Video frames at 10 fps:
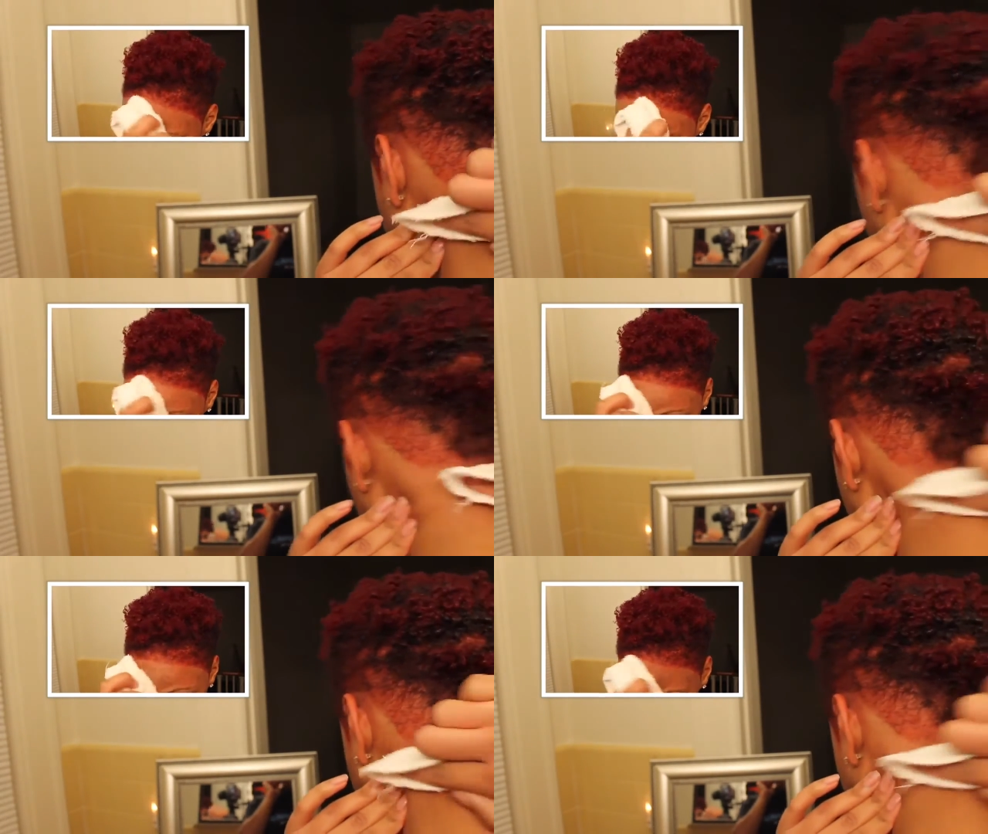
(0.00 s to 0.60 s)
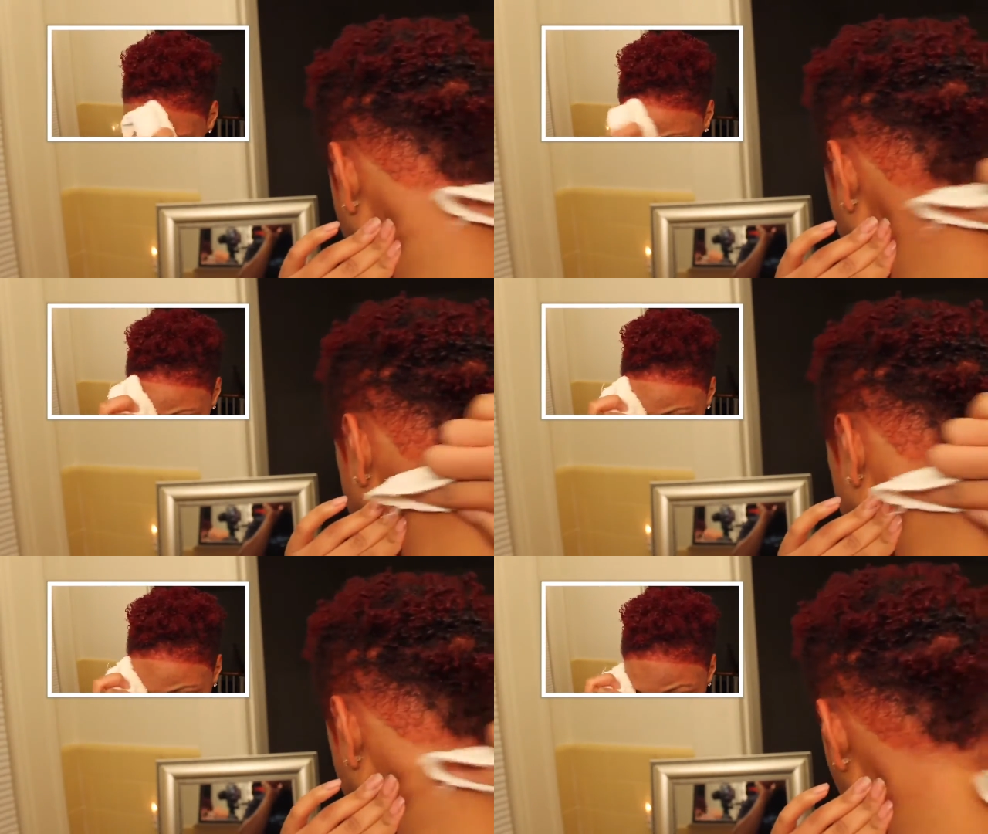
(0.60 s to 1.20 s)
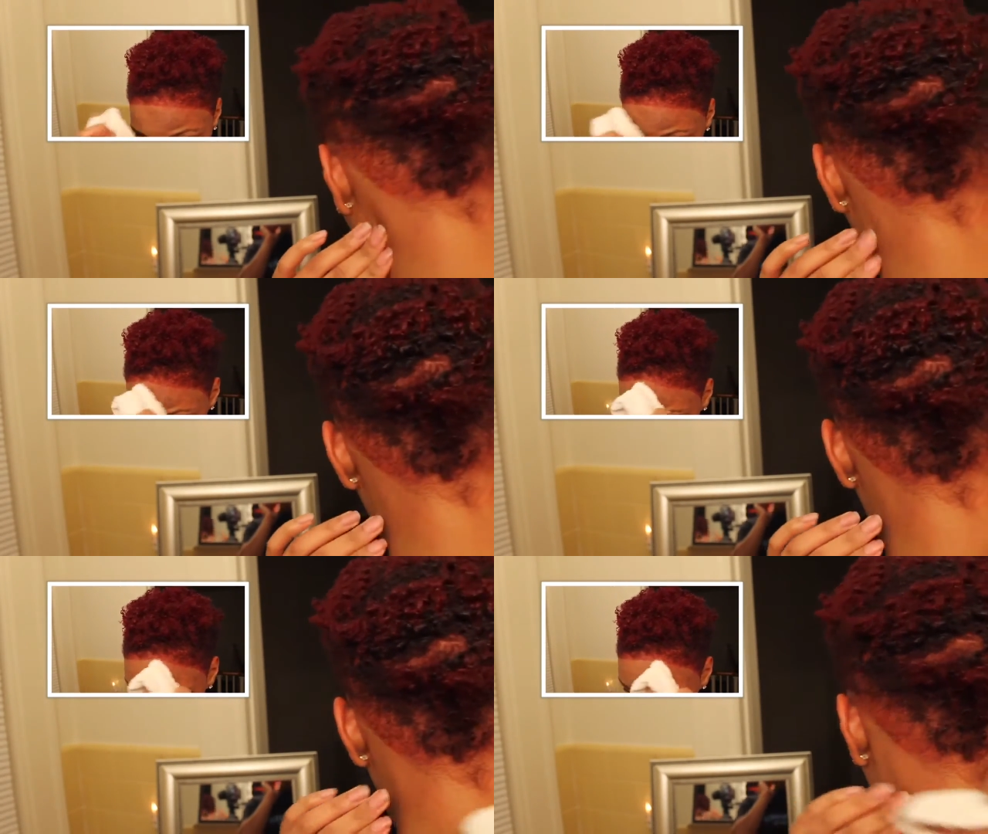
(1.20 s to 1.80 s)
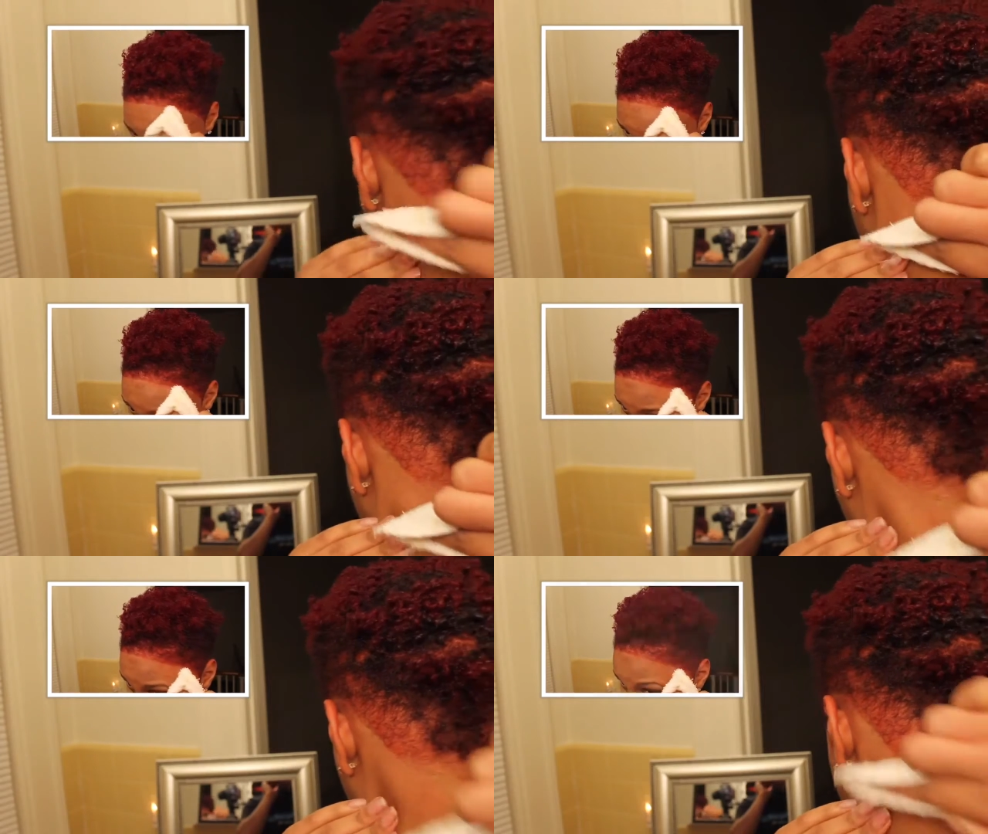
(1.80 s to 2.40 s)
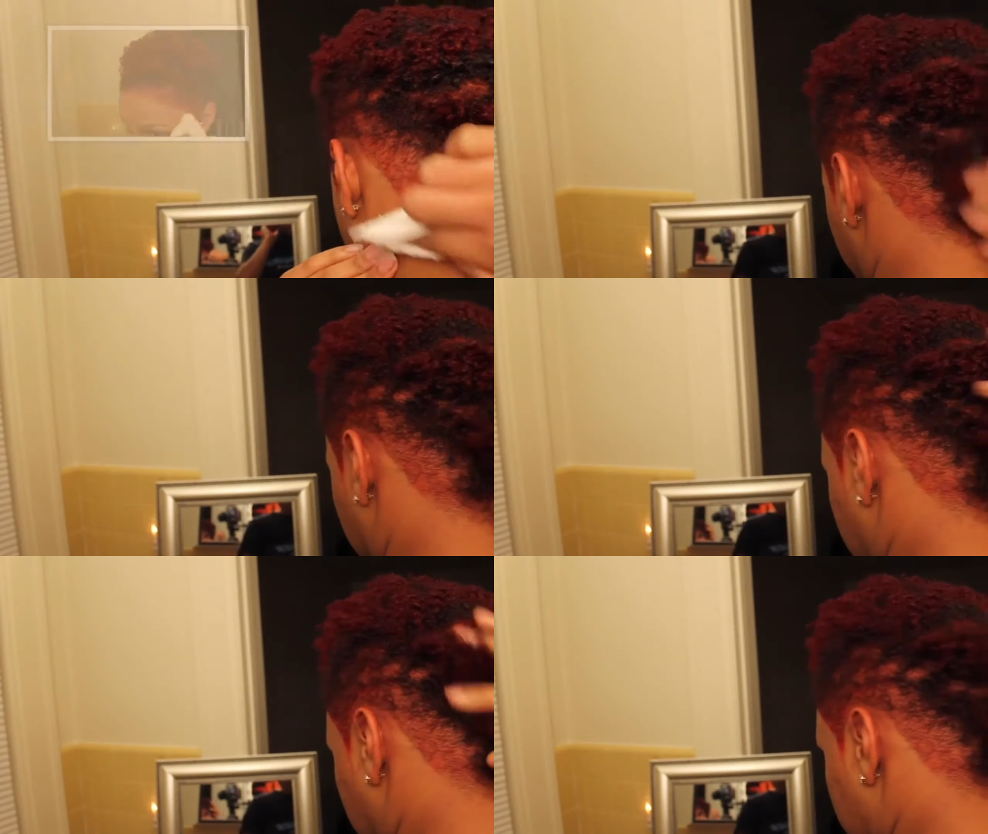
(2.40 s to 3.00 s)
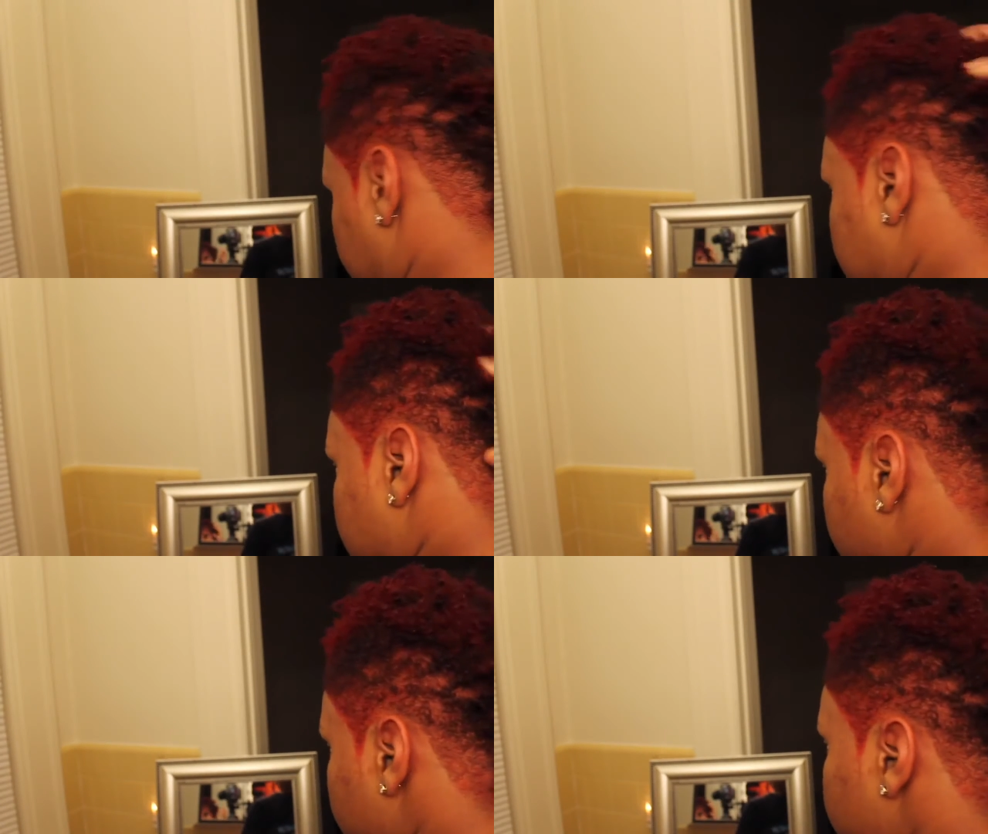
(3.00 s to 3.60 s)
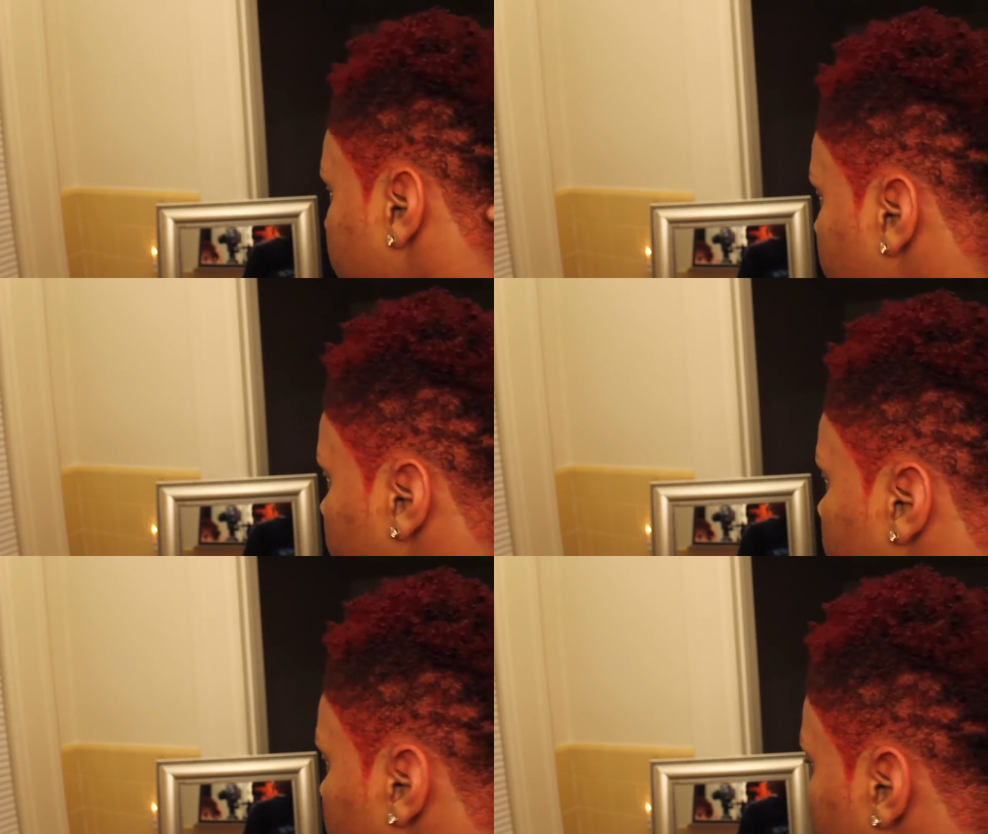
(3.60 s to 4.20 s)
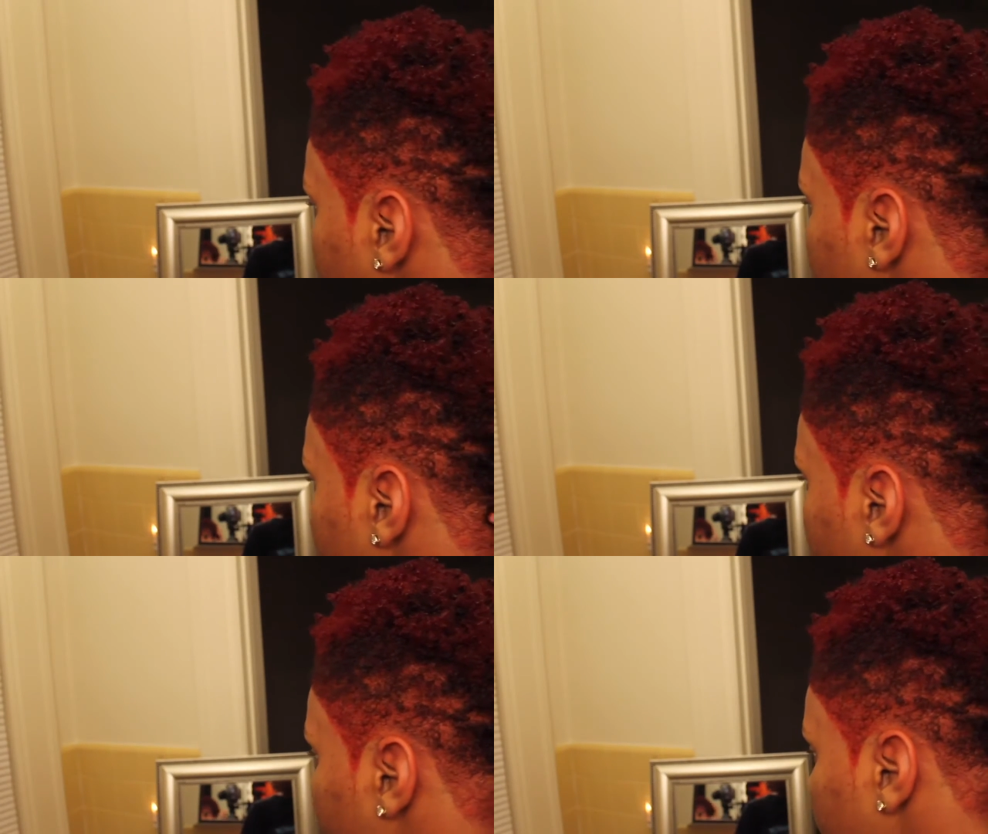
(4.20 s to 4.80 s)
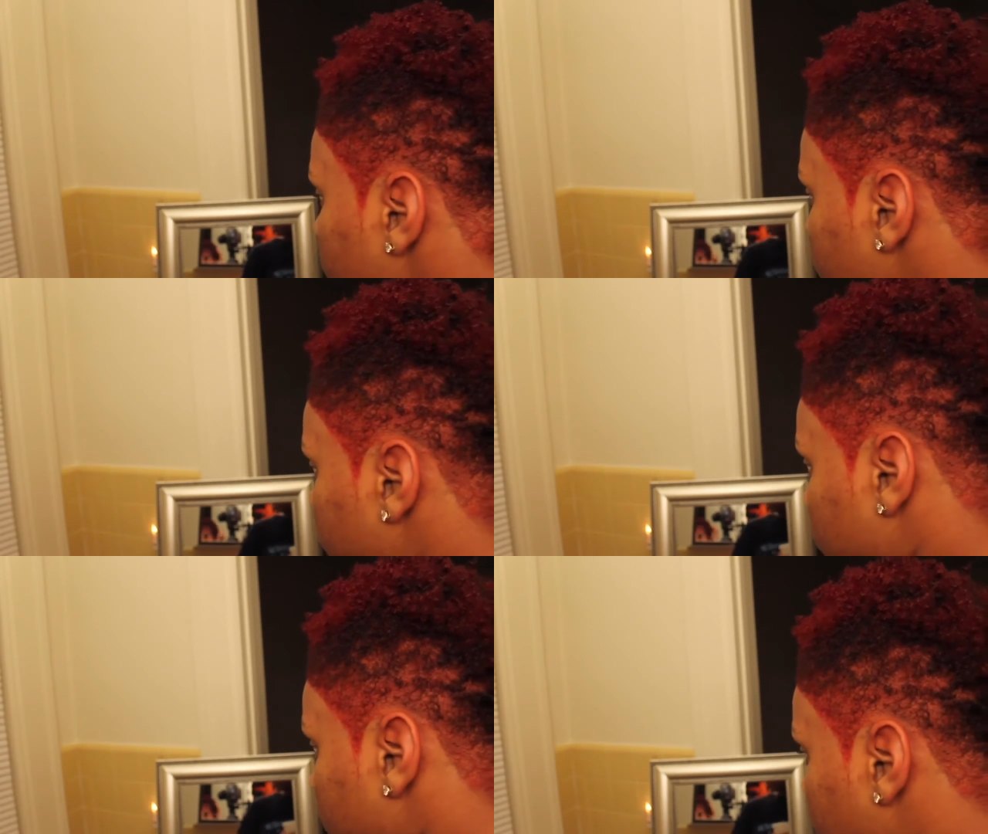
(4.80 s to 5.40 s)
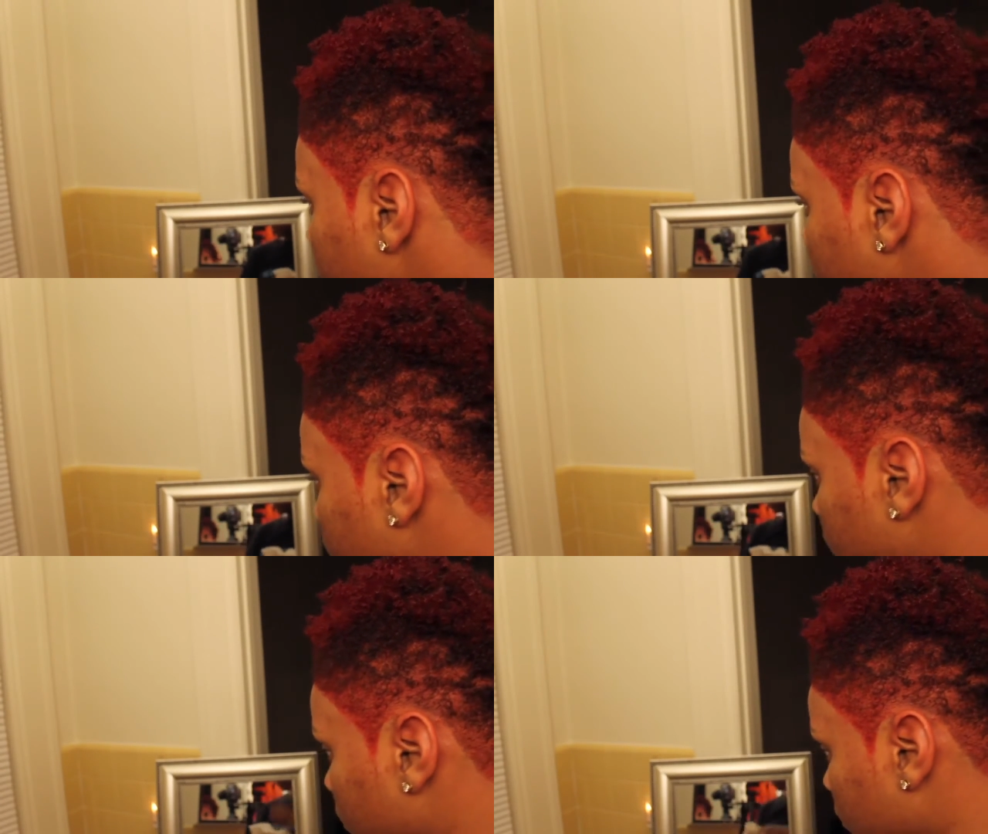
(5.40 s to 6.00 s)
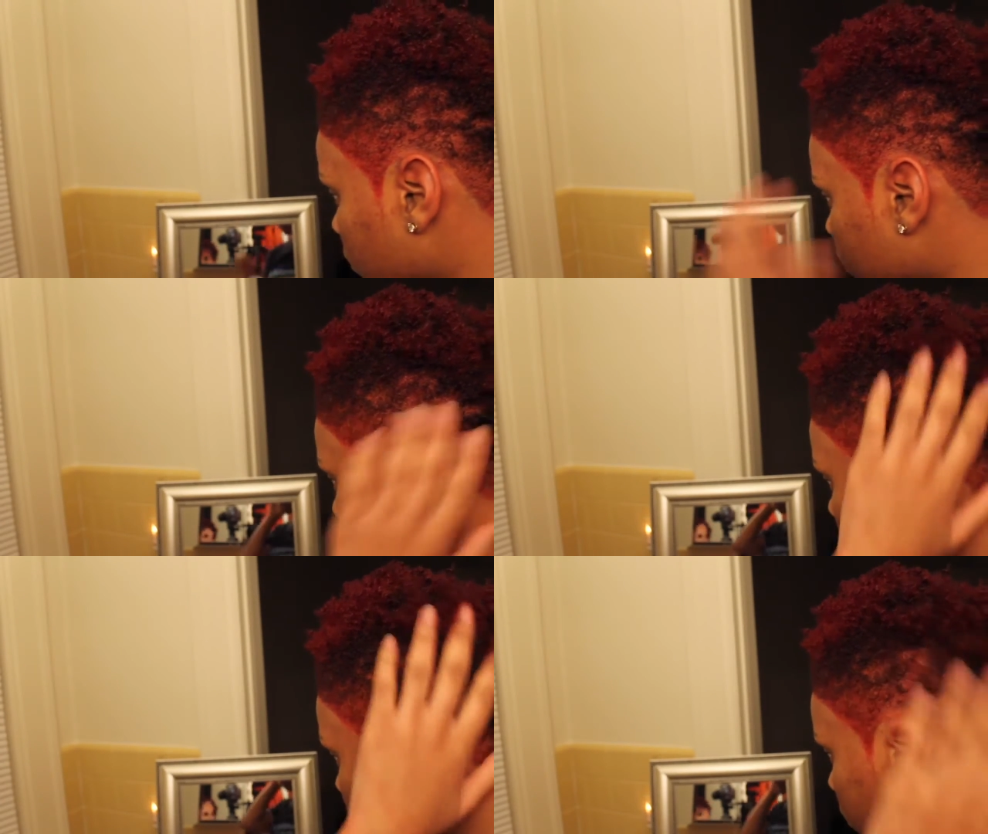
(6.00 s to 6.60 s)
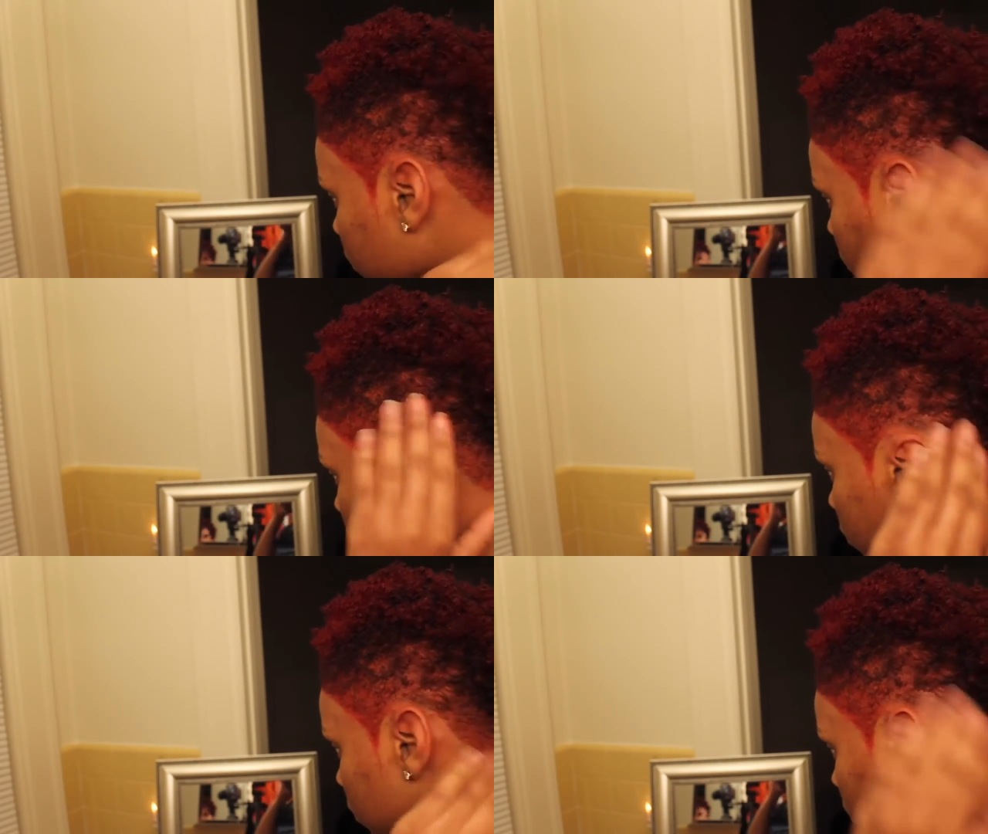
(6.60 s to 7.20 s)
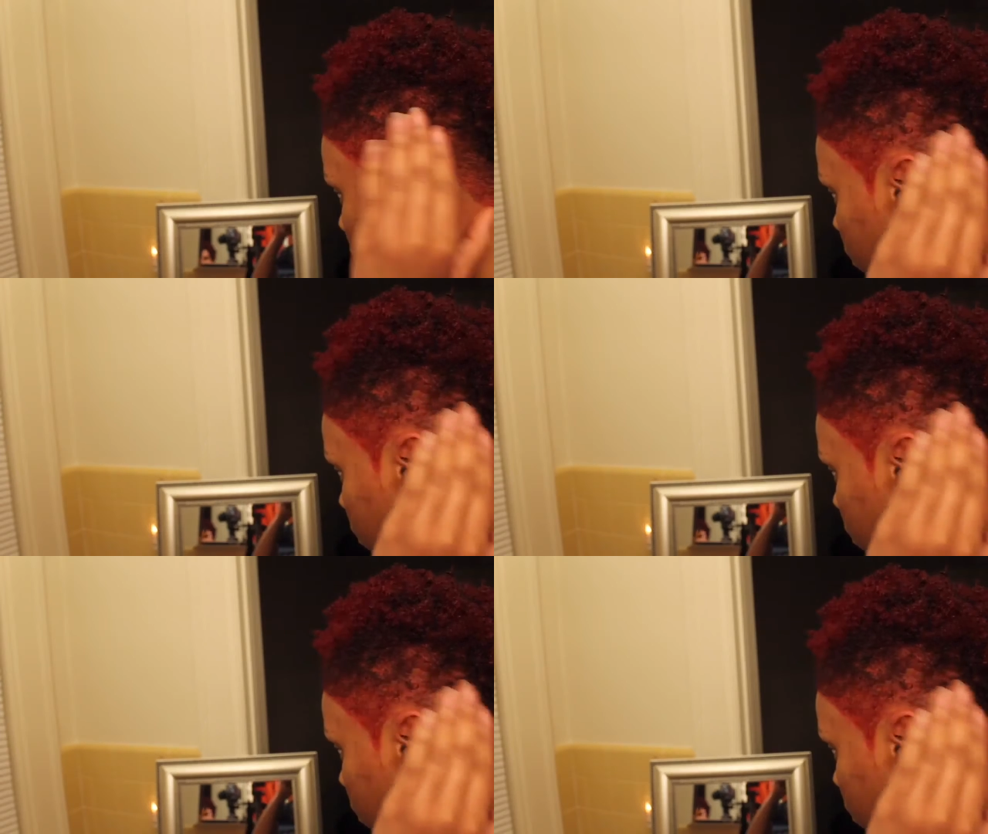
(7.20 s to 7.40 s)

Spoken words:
No face is visible, so there are no lips to read.